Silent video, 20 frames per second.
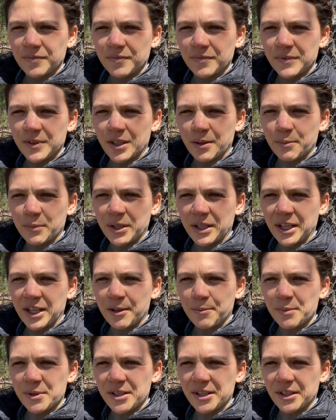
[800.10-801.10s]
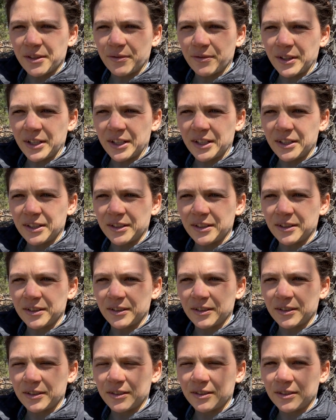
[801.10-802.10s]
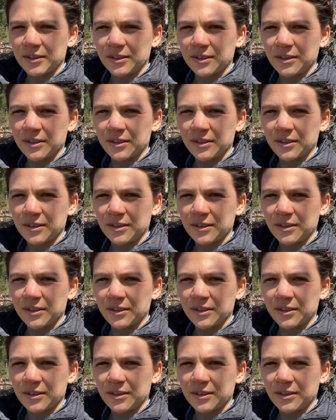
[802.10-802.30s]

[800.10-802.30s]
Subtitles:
sometimes if I can,